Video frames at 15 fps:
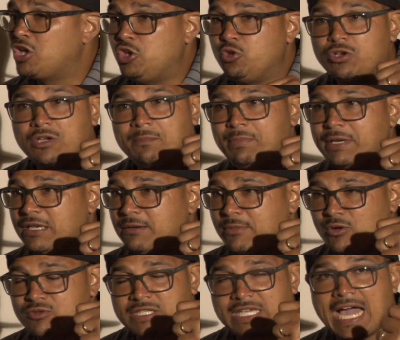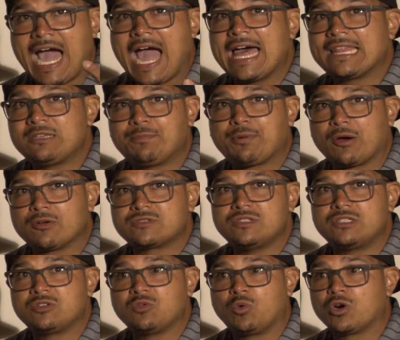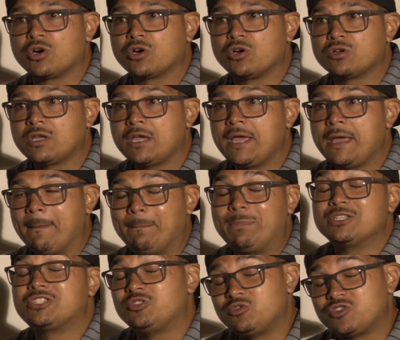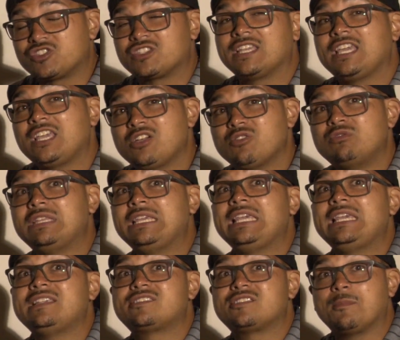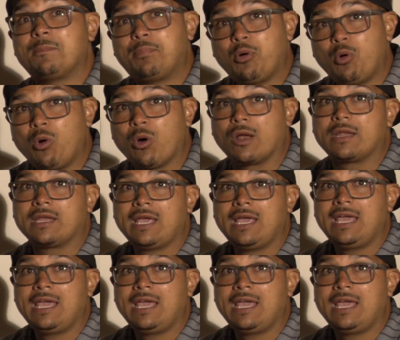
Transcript: You can be the most godly person in the world, but you still need support.